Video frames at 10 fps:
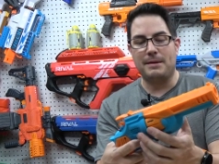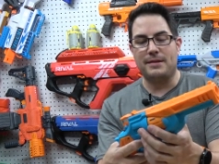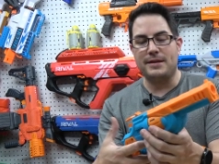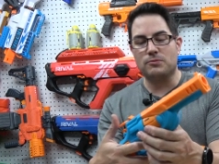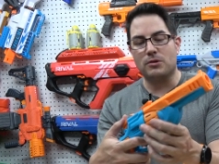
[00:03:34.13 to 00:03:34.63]
I
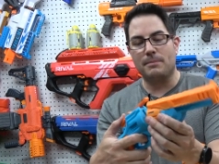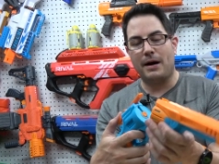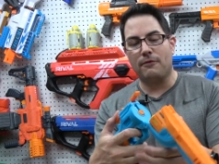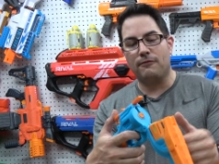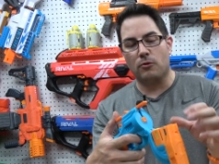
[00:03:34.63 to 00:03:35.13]
mean, these were
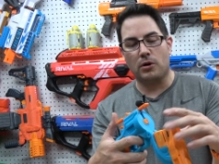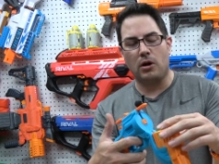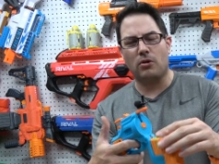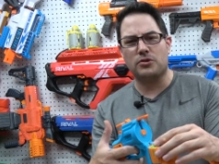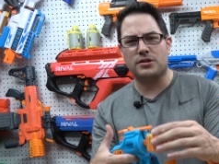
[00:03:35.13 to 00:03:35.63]
about $4
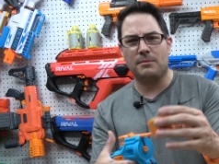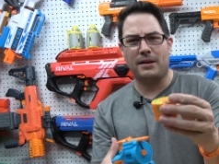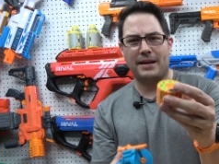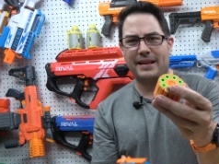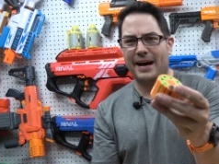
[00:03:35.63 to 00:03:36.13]
or
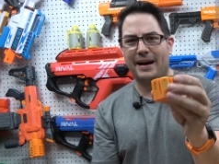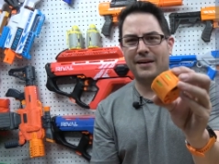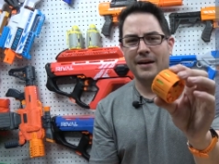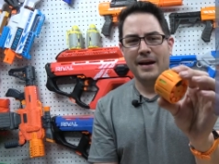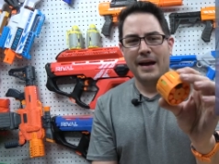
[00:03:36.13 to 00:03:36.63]
something like that